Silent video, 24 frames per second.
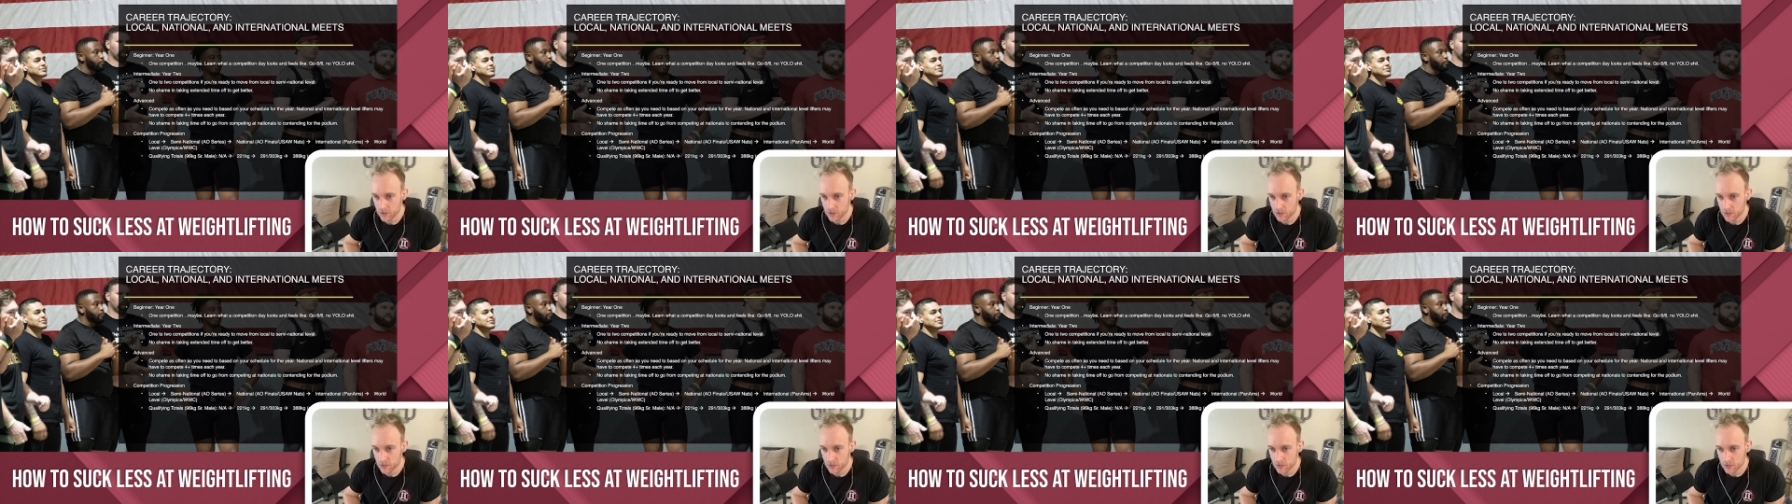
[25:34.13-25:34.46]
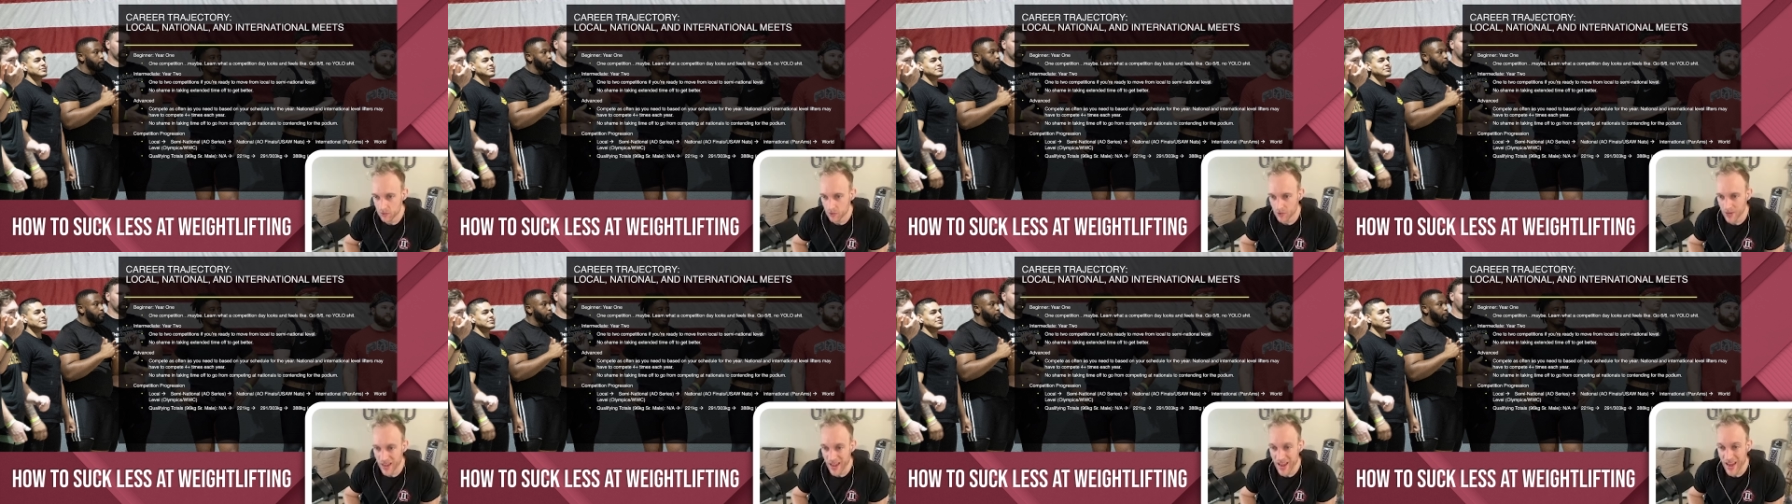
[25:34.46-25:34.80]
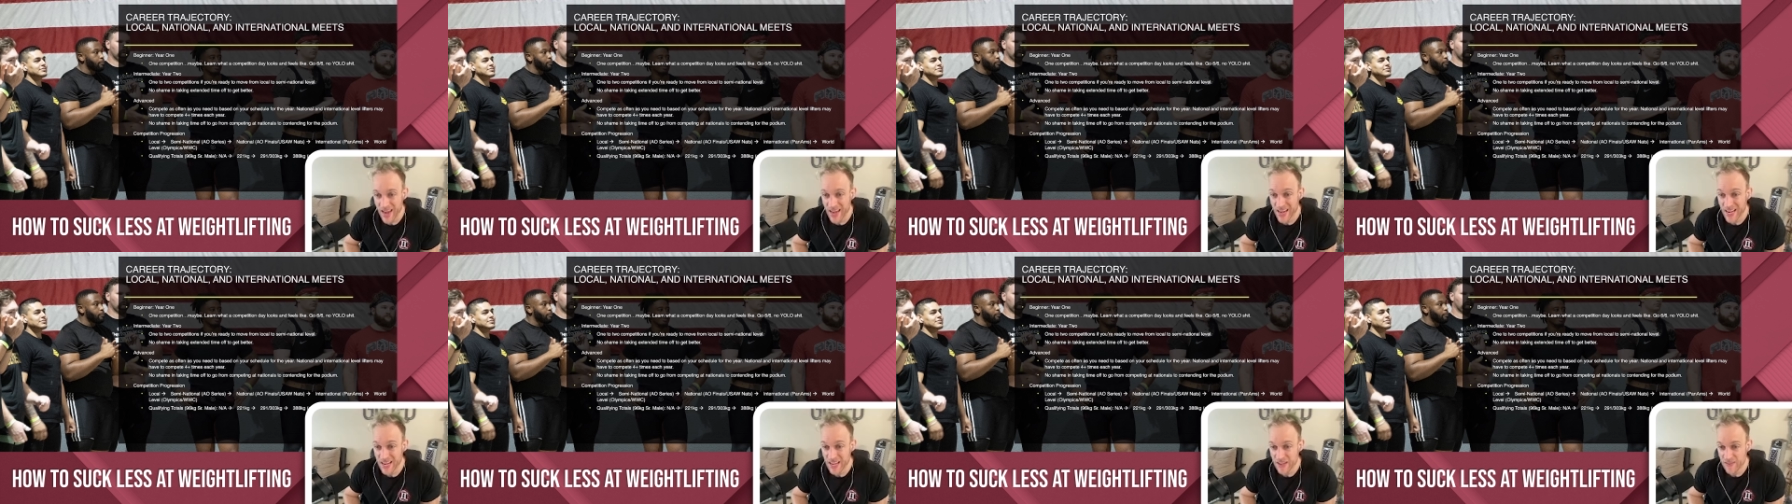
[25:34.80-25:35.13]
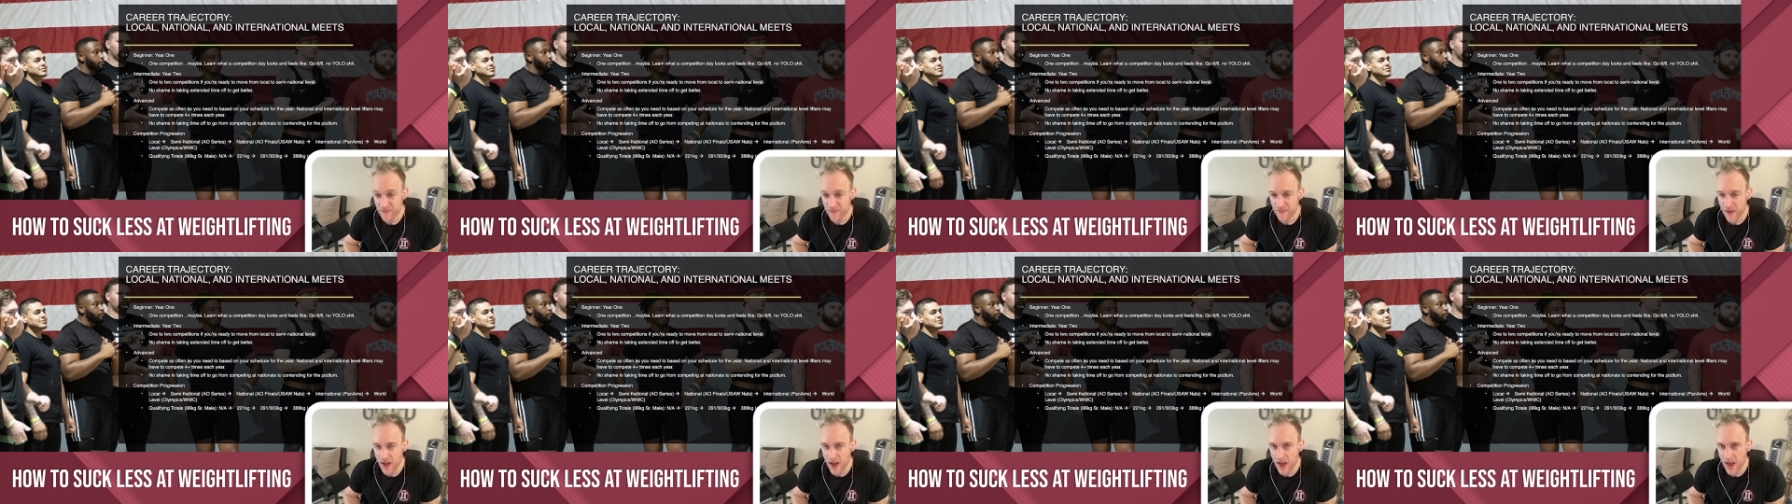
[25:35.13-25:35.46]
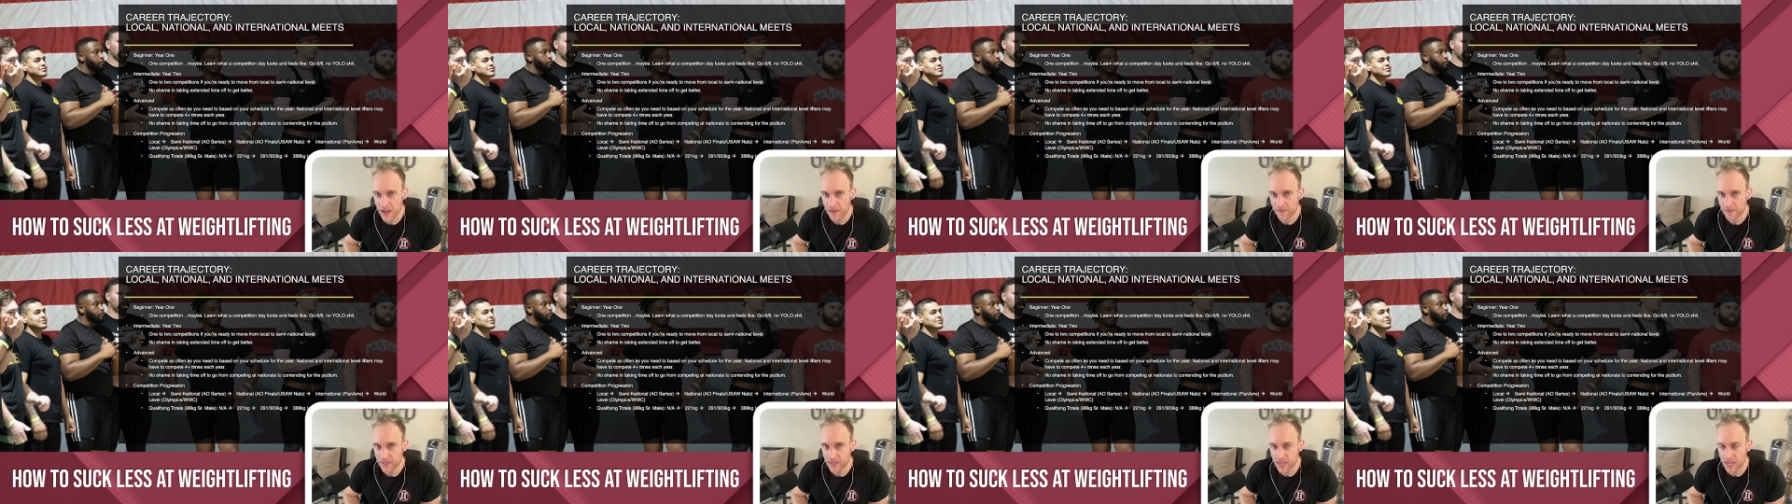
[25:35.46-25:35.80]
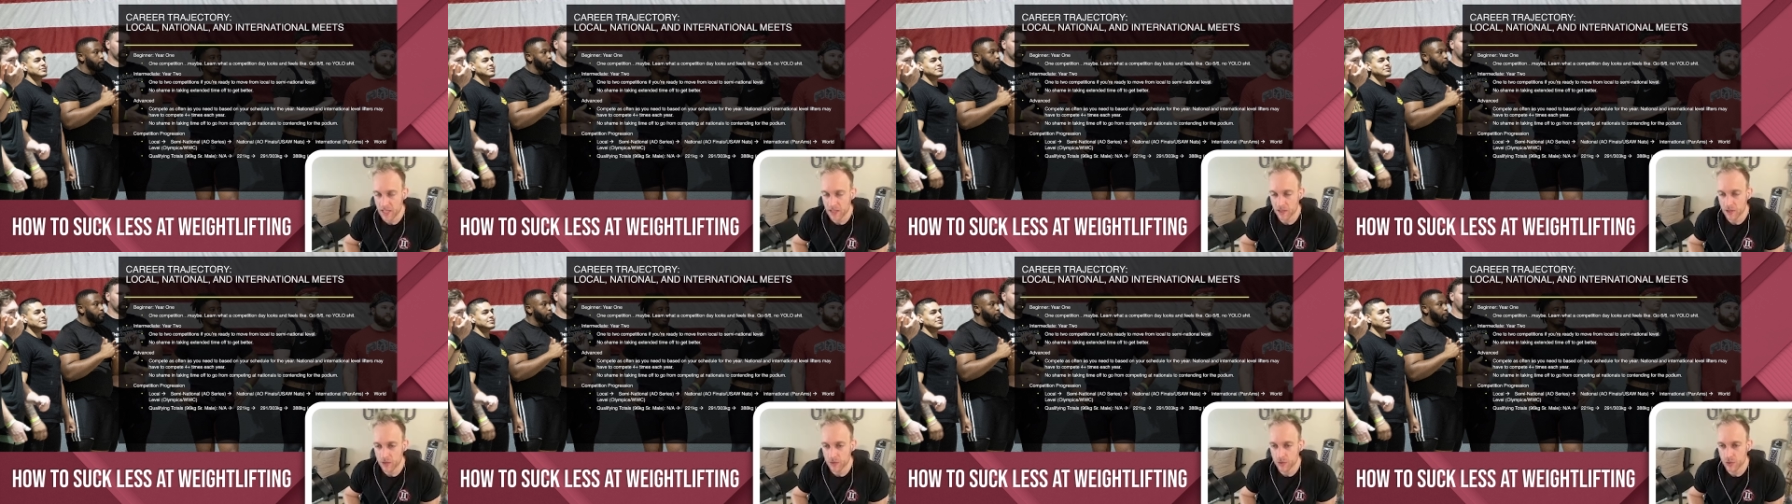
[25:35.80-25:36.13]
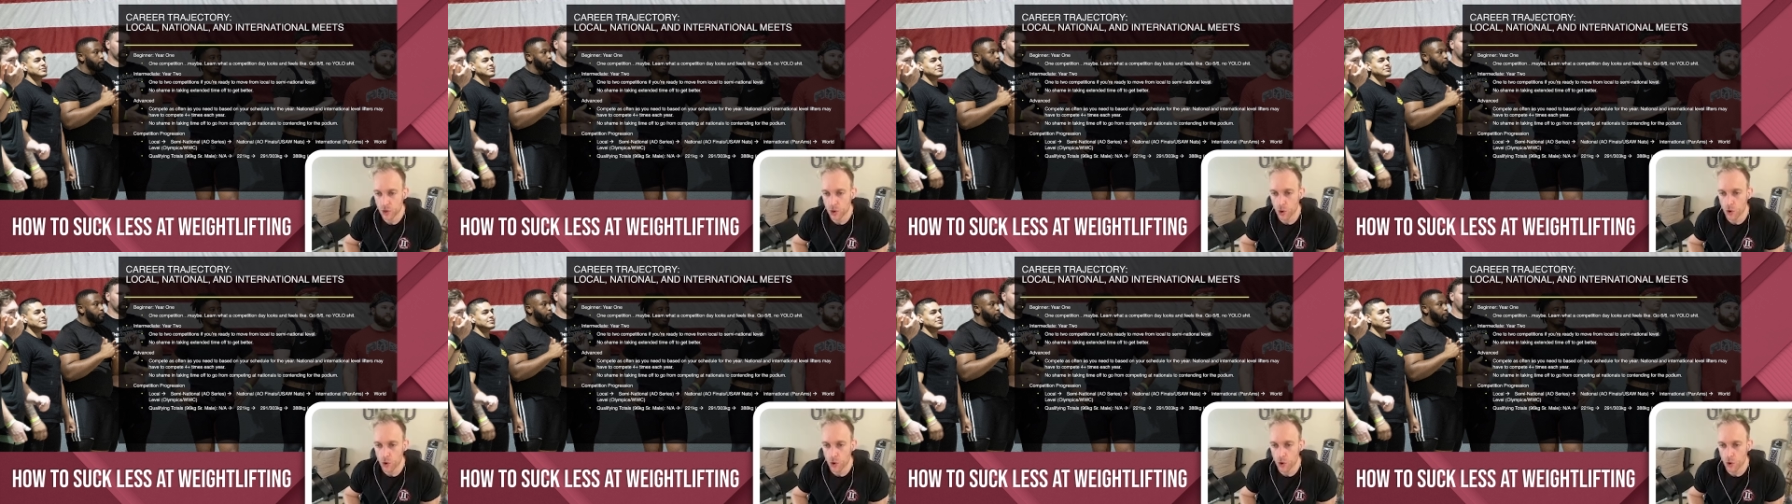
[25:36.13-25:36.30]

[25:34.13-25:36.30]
so 85 kilos